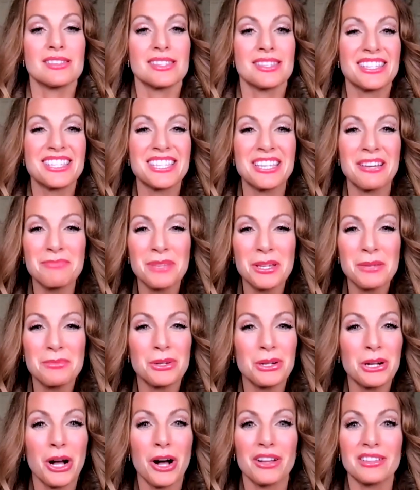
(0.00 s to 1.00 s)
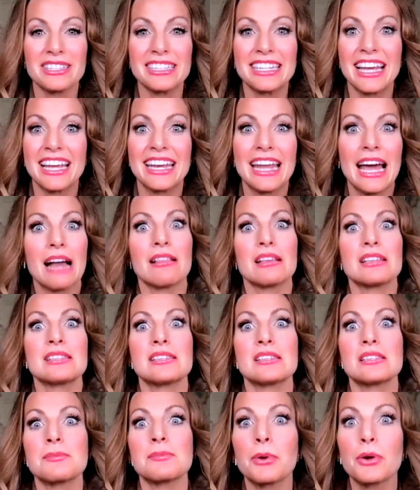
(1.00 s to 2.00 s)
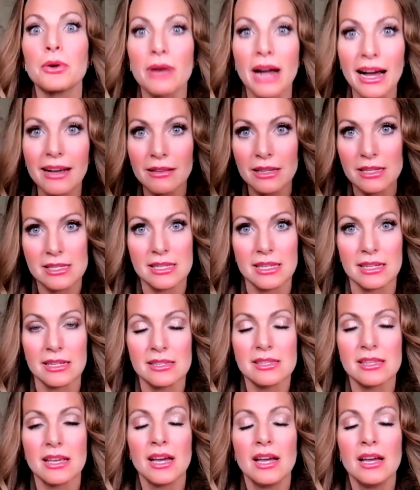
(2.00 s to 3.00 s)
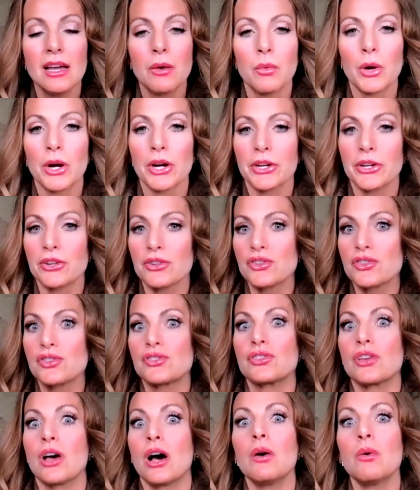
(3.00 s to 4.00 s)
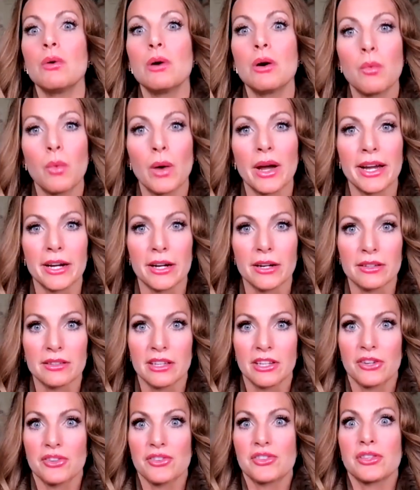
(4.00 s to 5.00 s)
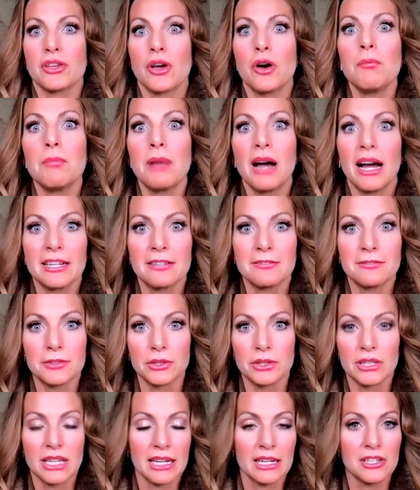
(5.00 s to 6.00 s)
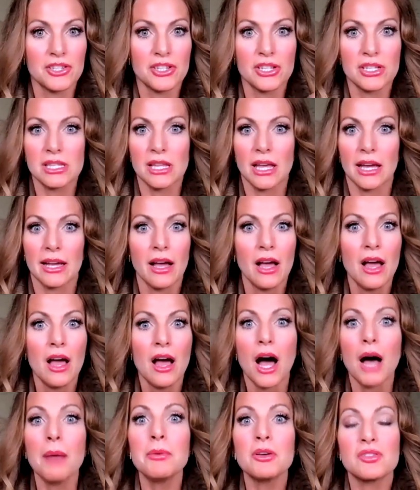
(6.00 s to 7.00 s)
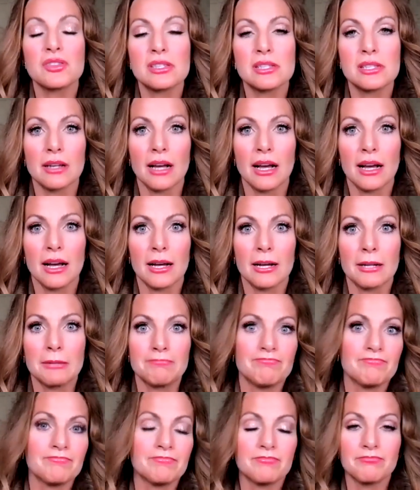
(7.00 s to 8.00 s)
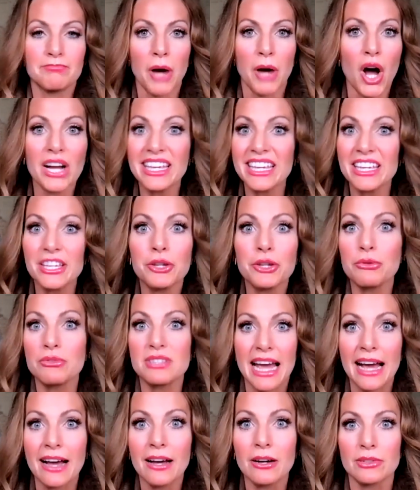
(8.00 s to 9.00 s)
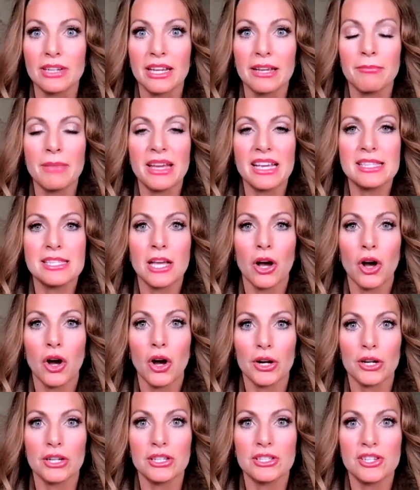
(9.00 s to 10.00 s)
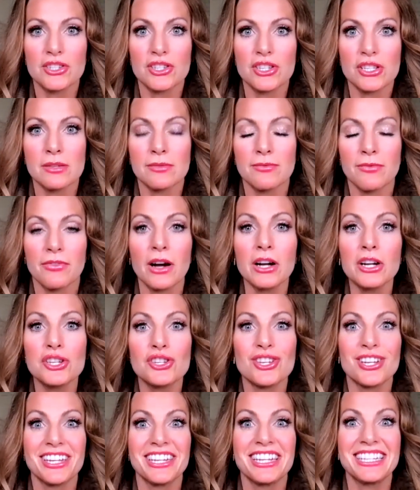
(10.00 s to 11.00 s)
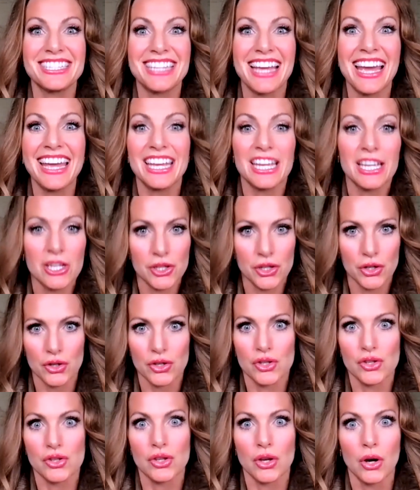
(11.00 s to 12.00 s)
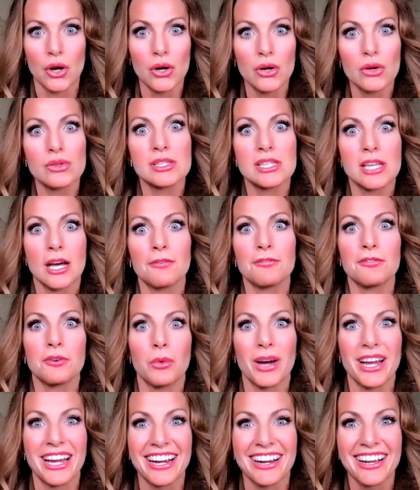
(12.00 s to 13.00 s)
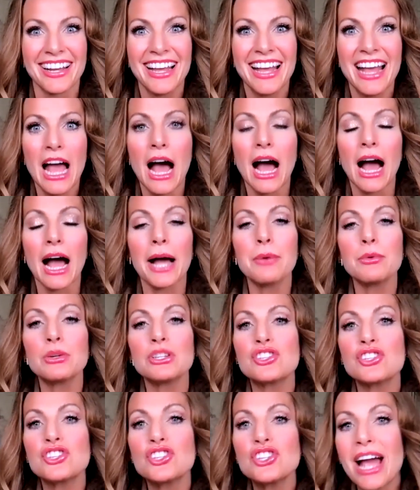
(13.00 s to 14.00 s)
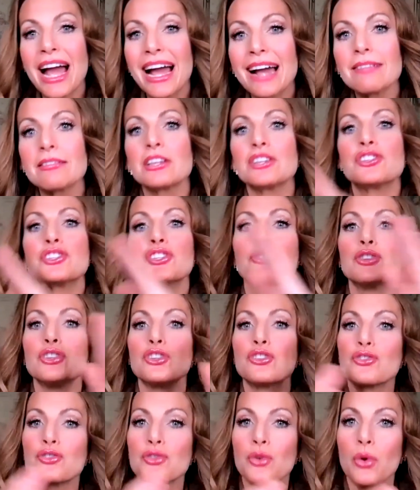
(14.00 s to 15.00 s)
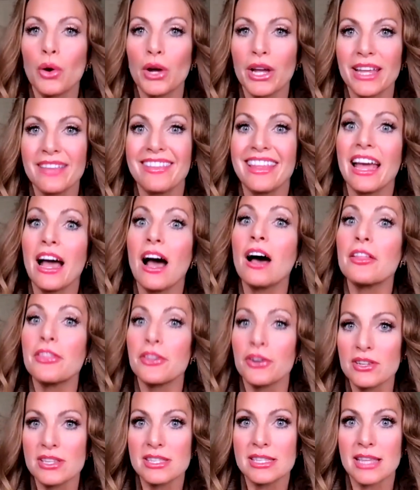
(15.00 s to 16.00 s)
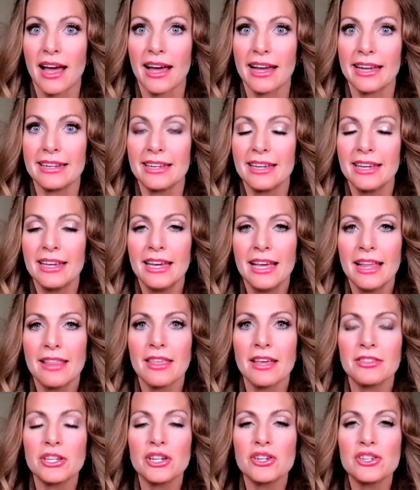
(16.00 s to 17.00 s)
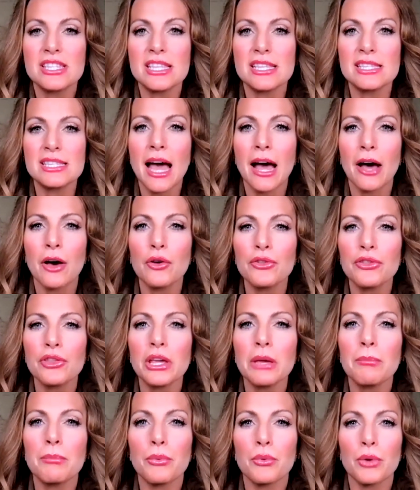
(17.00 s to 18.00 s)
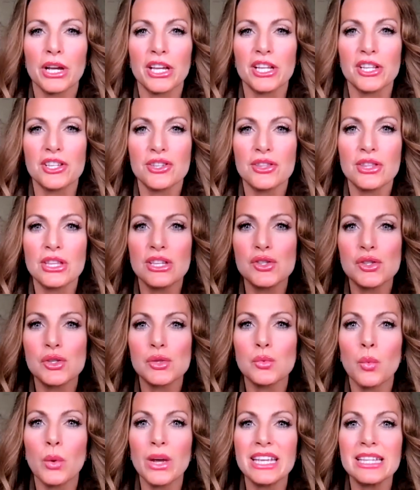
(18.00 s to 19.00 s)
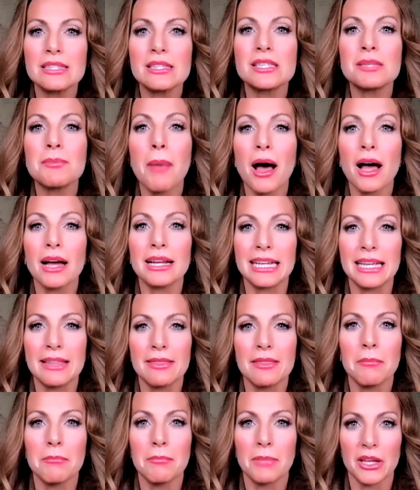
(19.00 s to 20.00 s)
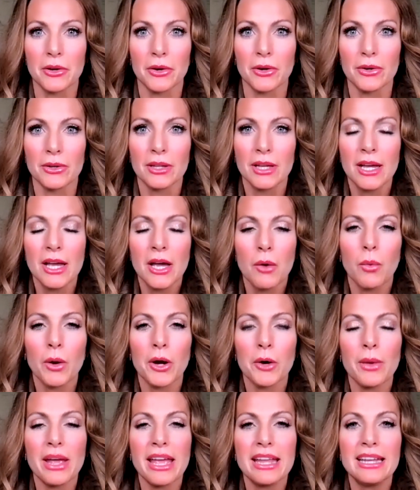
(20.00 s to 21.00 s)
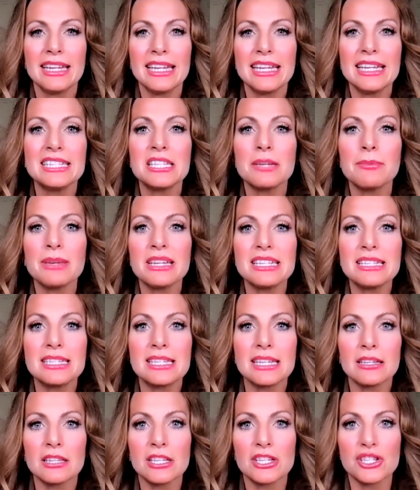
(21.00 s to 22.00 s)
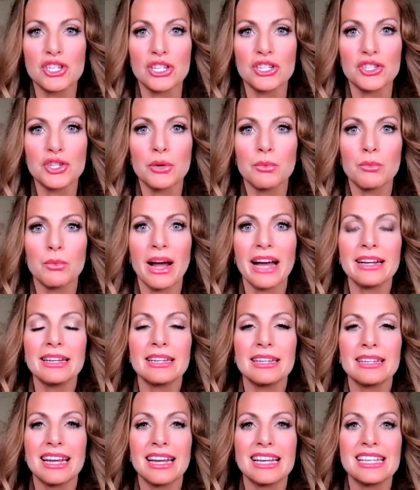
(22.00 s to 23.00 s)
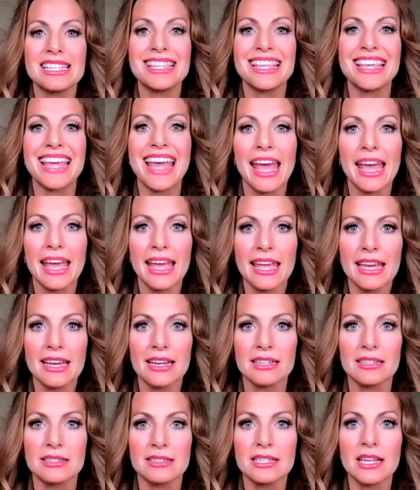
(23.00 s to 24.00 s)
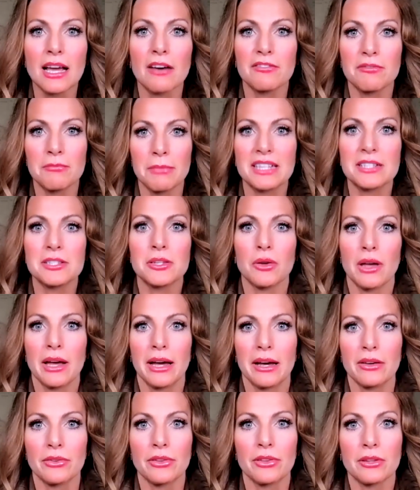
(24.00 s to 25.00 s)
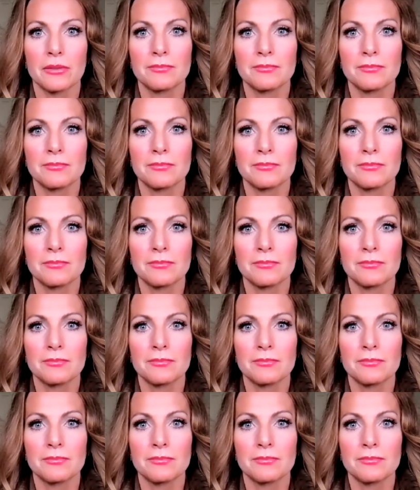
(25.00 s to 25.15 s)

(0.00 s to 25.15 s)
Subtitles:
and some people call it analysis paralysis, where you're so aware that you're so mindful that it's just like almost bogging you down. It makes it hard to just function in a day because you're so self-aware. I would challenge you to join the other side, that there's this healthy bridge, this sweet spot in the middle where we need to be diligent to recognize the and of mental health.